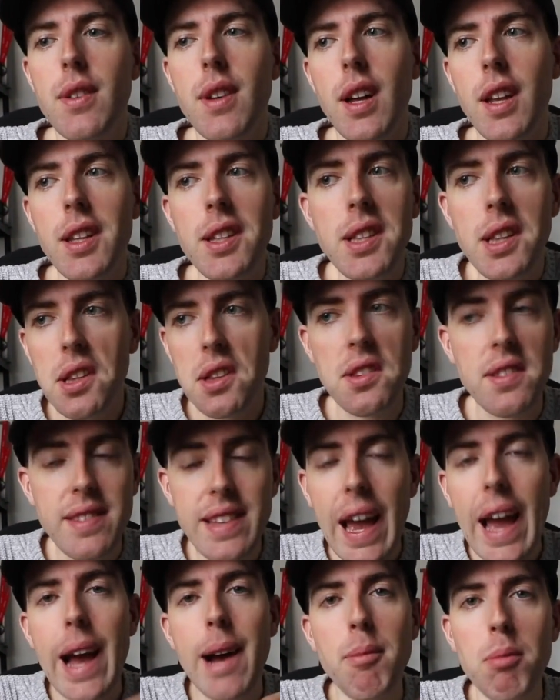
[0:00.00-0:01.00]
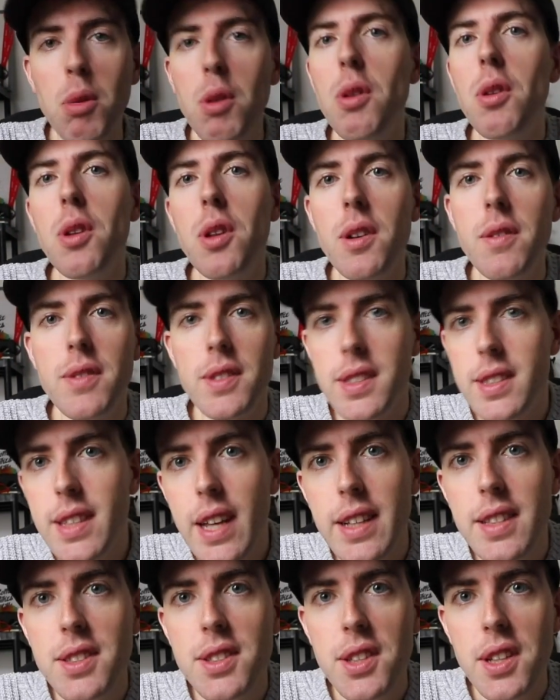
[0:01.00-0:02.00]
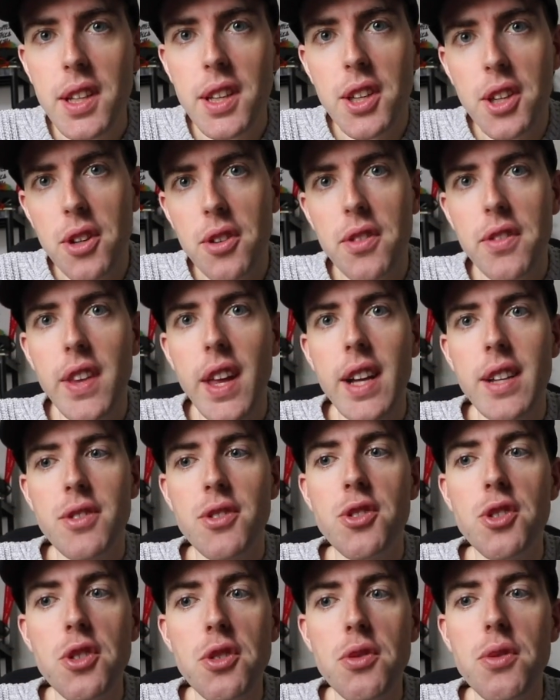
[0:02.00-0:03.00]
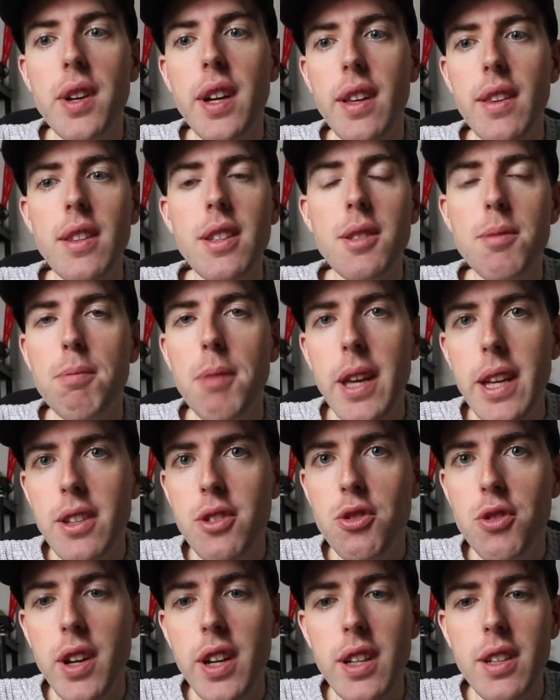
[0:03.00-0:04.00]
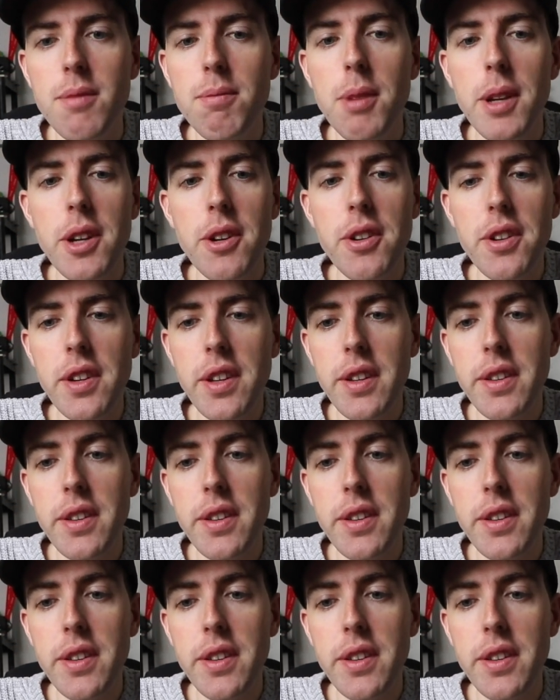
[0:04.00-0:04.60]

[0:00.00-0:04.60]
a little dabble of intensity here and there during this base training period.